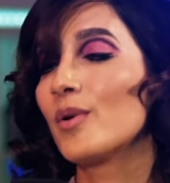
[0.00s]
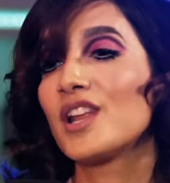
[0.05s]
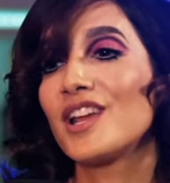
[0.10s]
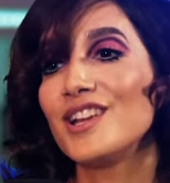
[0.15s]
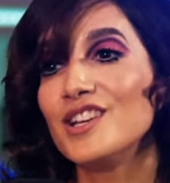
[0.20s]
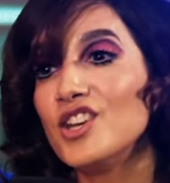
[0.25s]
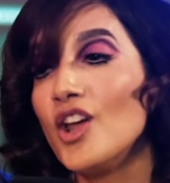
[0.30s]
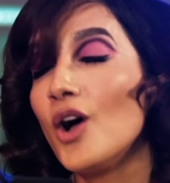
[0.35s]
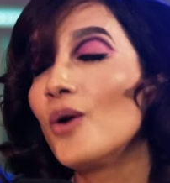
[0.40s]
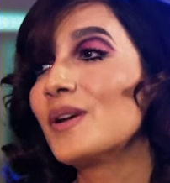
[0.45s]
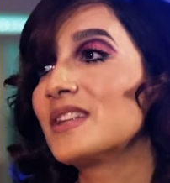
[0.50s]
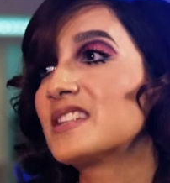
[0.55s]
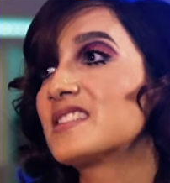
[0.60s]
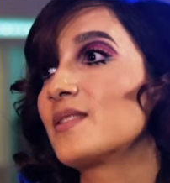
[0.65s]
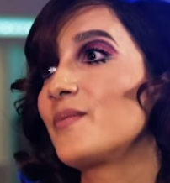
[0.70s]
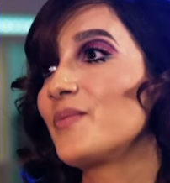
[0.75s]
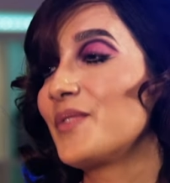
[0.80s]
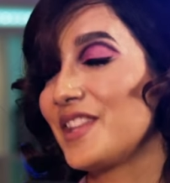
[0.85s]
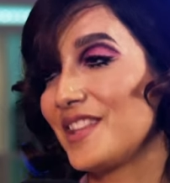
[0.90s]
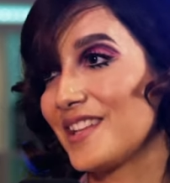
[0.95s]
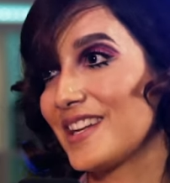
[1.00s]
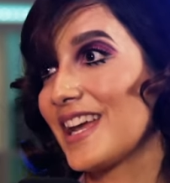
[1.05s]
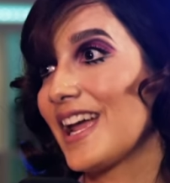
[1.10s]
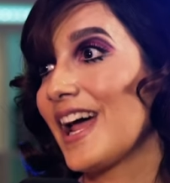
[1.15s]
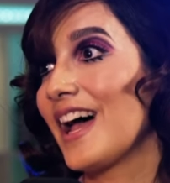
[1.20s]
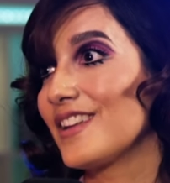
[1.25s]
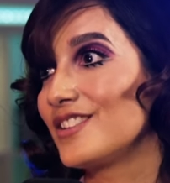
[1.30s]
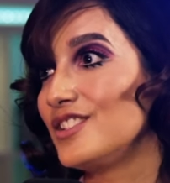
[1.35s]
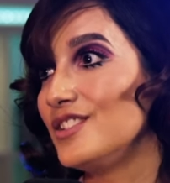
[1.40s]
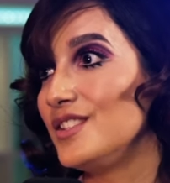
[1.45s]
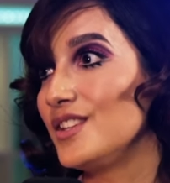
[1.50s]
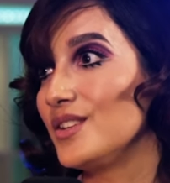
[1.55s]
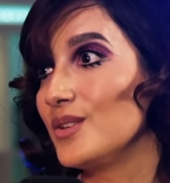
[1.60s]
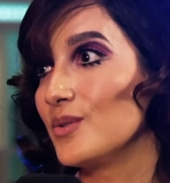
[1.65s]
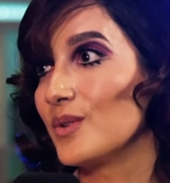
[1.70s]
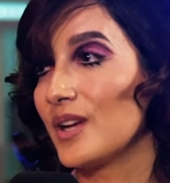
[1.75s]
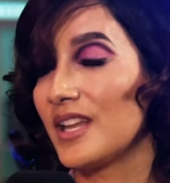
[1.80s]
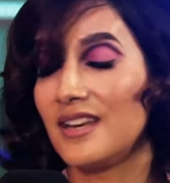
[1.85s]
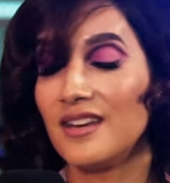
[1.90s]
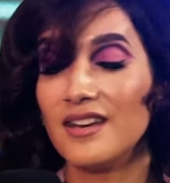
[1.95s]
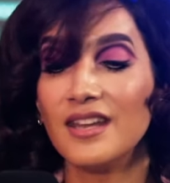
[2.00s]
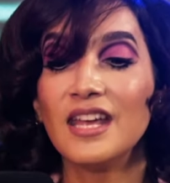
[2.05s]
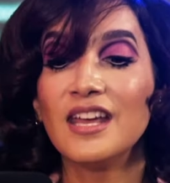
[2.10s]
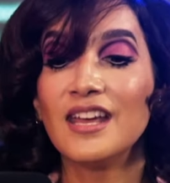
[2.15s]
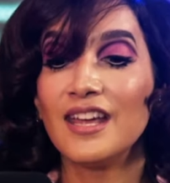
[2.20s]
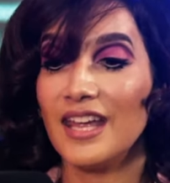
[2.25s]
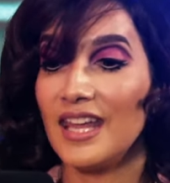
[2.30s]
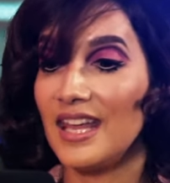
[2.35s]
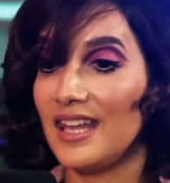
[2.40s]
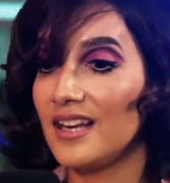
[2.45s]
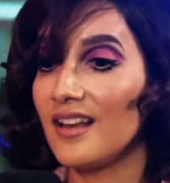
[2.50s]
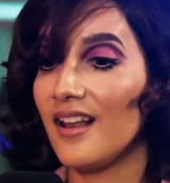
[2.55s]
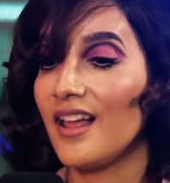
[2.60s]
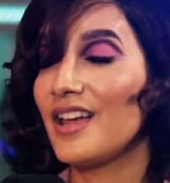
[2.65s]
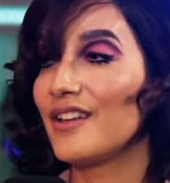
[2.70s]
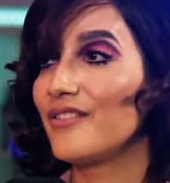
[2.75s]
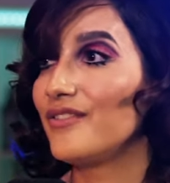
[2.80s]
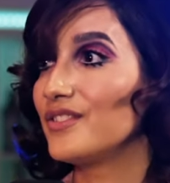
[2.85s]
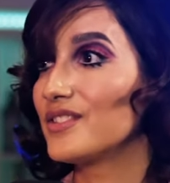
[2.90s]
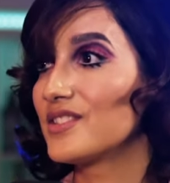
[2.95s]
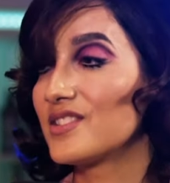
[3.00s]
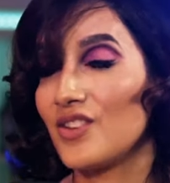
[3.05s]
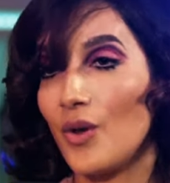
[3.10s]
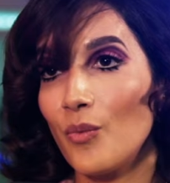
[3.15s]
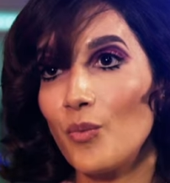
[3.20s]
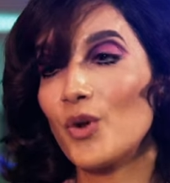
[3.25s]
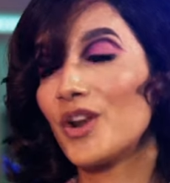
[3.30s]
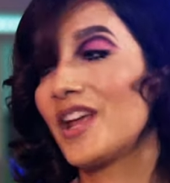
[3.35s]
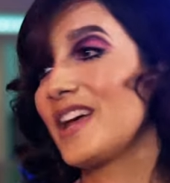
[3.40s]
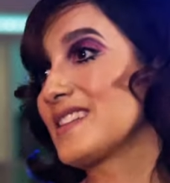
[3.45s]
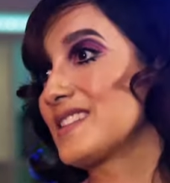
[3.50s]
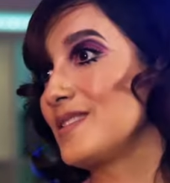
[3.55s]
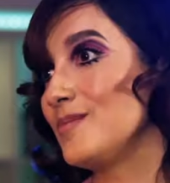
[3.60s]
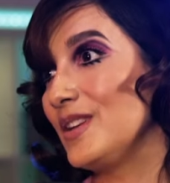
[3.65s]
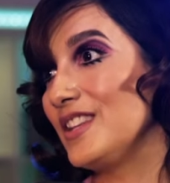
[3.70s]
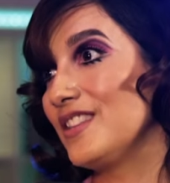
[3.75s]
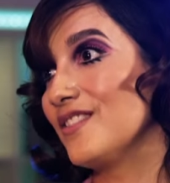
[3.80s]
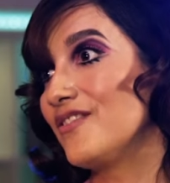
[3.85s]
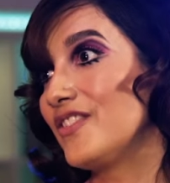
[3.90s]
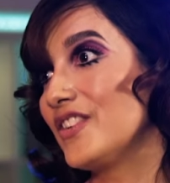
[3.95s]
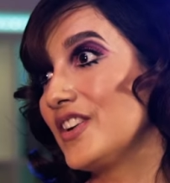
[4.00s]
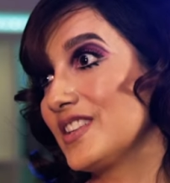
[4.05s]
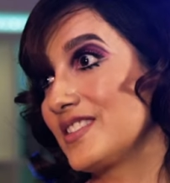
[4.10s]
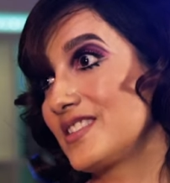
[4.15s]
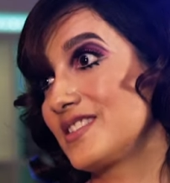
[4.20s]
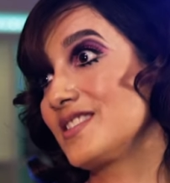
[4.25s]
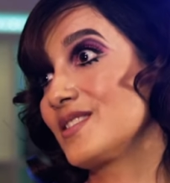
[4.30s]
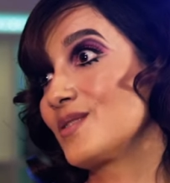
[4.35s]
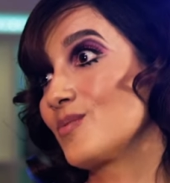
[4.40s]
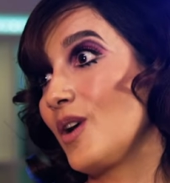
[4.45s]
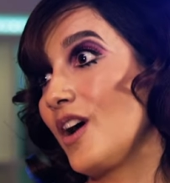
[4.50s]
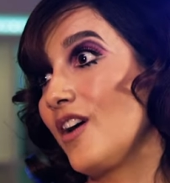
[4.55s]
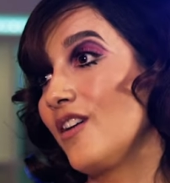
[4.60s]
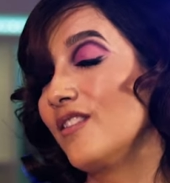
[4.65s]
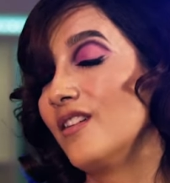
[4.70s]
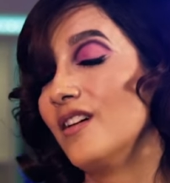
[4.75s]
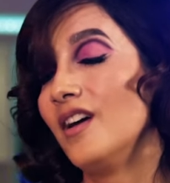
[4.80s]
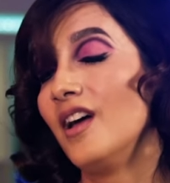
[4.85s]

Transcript: But I know it's something that I had to do. And in life, someone has to be the first as well.